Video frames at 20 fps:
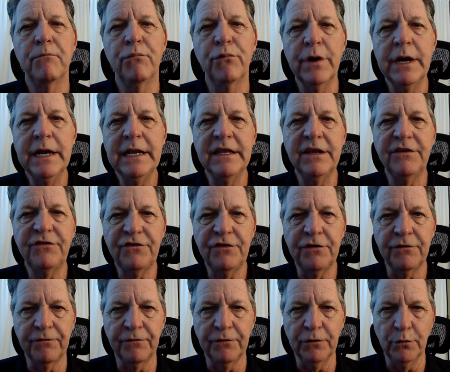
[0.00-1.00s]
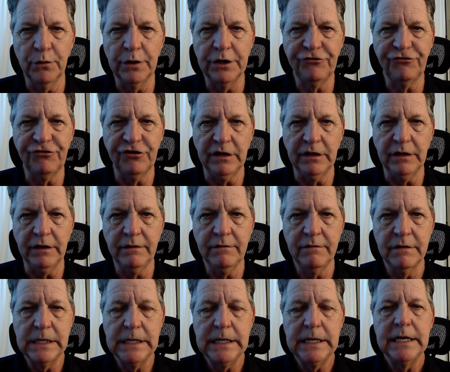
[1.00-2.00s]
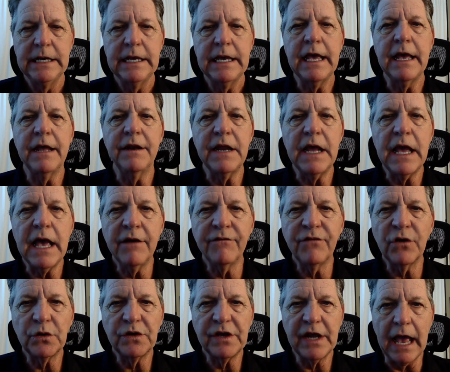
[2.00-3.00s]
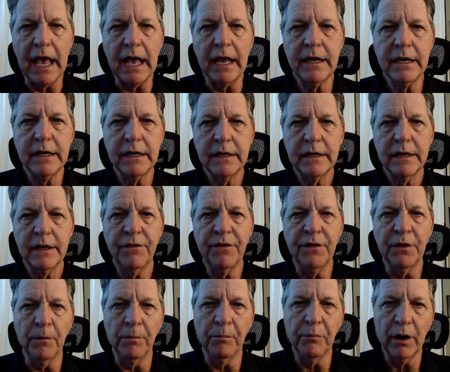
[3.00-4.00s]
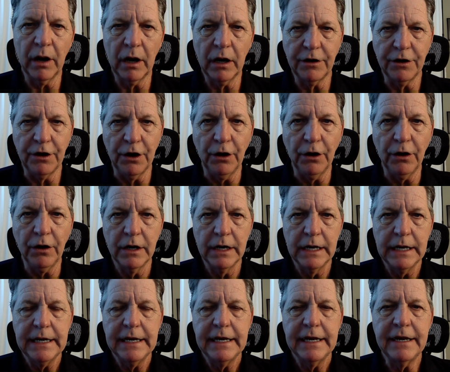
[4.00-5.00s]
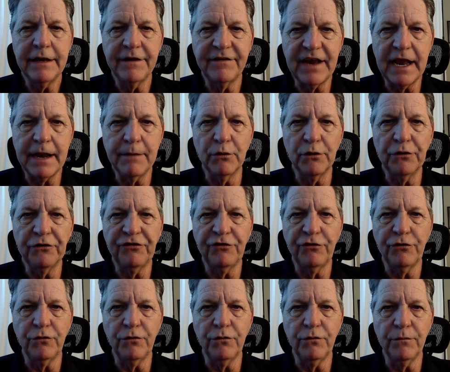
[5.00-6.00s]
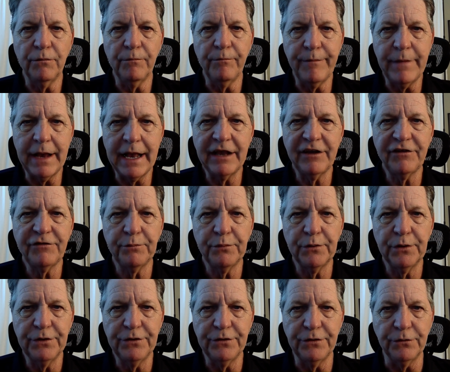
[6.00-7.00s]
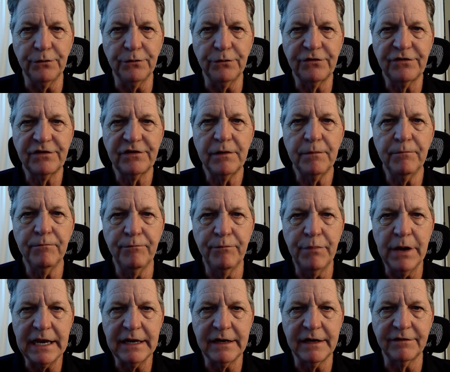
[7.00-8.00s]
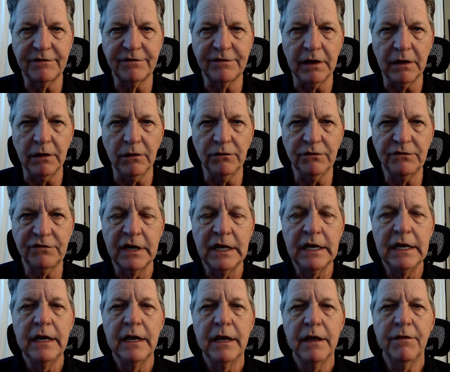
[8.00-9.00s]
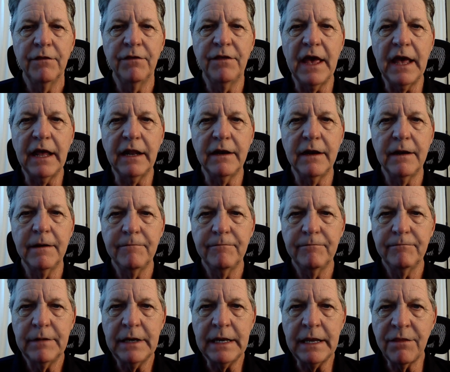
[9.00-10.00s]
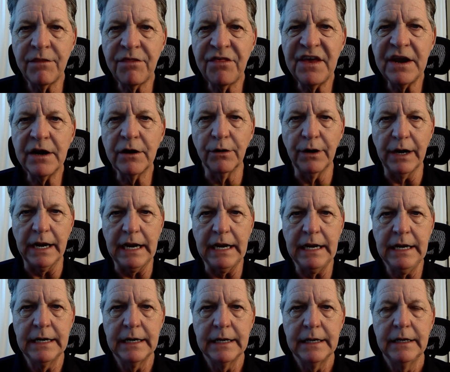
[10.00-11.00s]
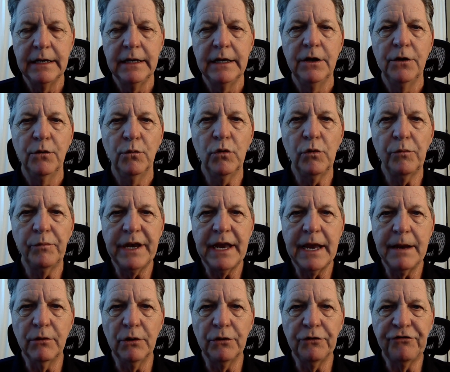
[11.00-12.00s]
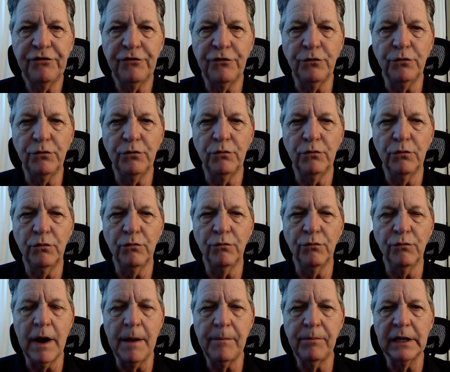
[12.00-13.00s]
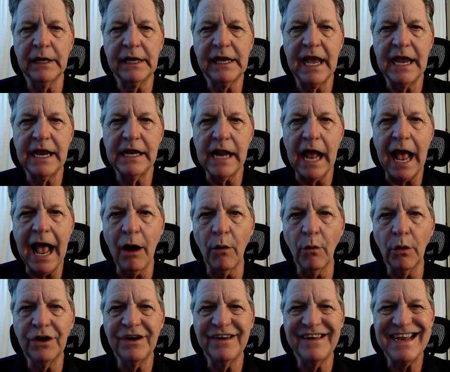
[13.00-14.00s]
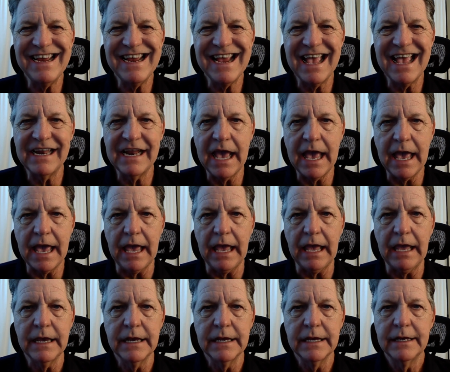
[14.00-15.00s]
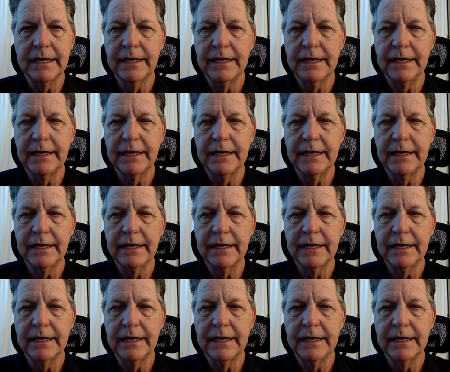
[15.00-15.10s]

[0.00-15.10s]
bring this to fruition and Evotec, their partner, is able to mass produce beta cells that in theory will be able to replicate our DNA.